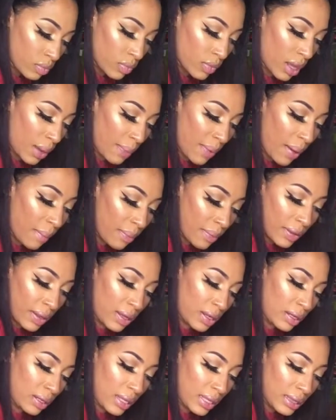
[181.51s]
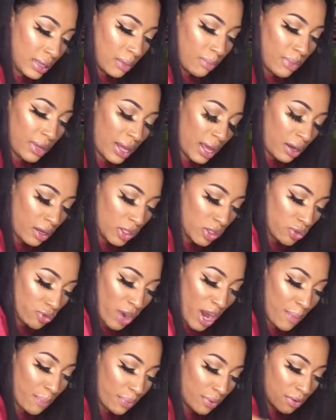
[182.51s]
I probably could have let the bananas
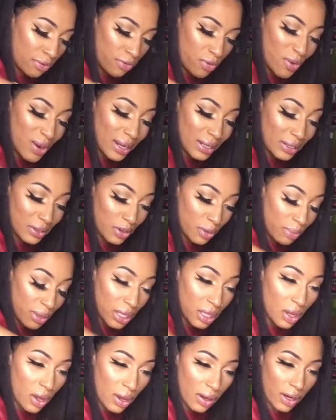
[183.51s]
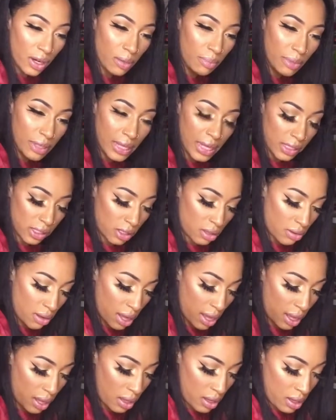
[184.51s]
ripe for a little bit longer, but that's
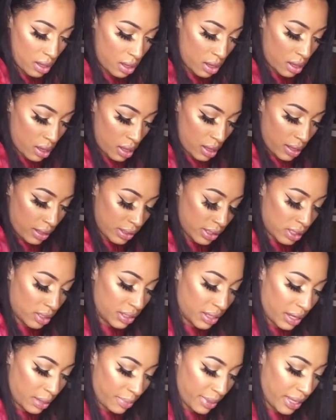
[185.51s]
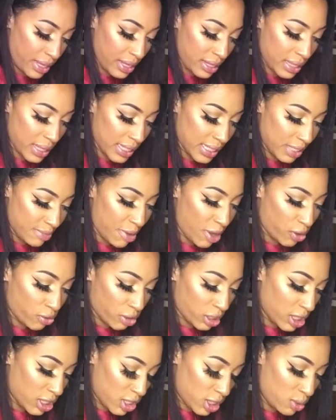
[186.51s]
okay. It's still going to be good. They smell
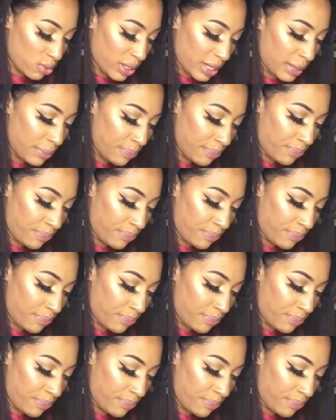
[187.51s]
really sweet.